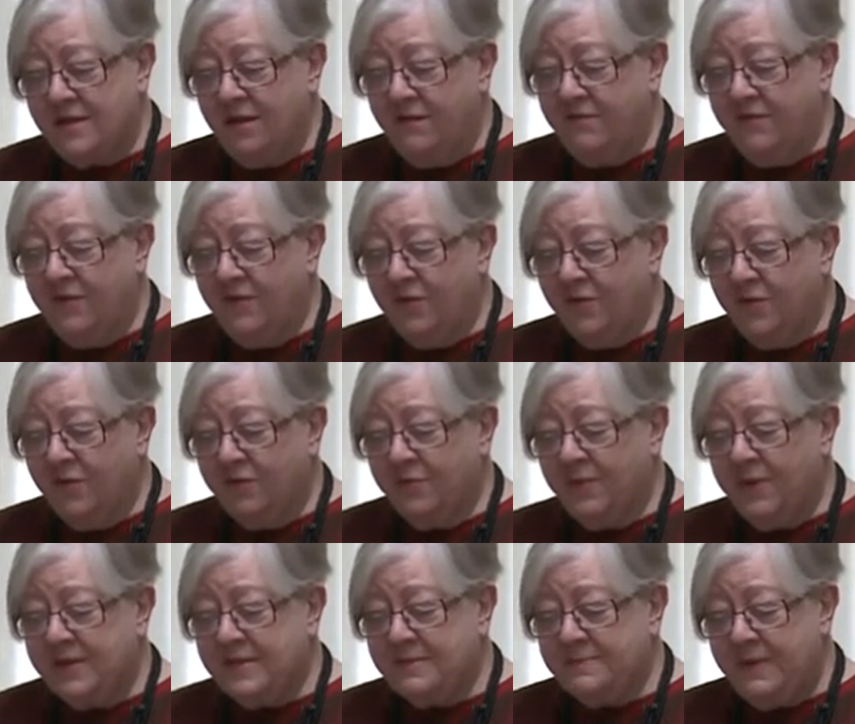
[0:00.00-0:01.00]
of the
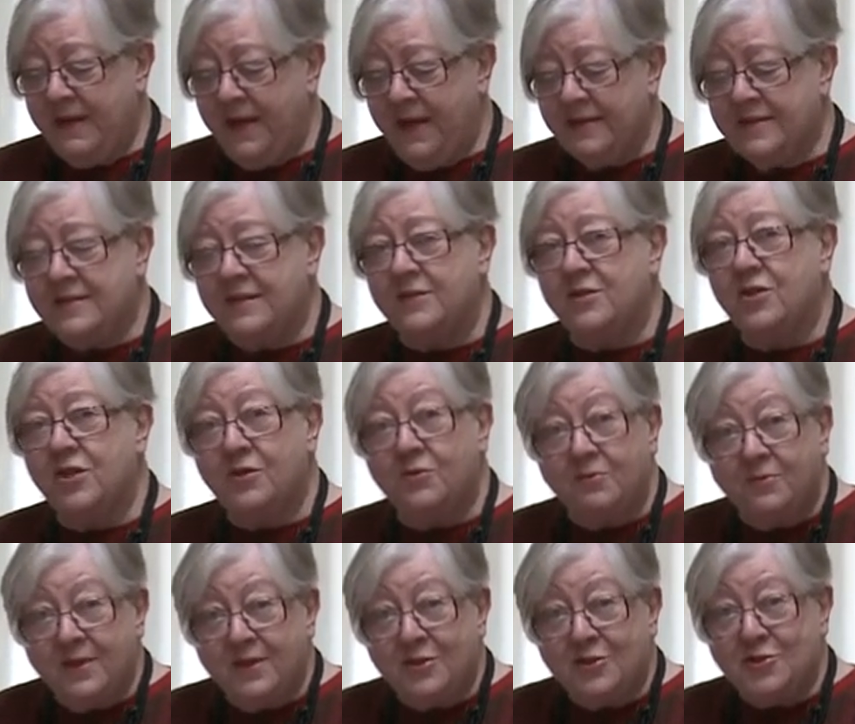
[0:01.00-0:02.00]
Northwest Passage had
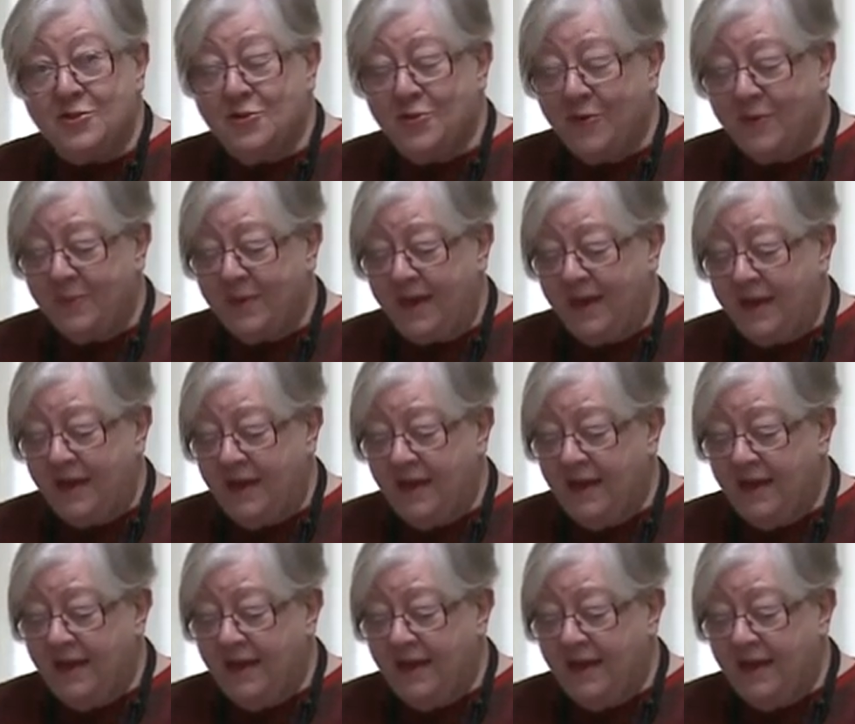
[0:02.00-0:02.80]
reached Norway.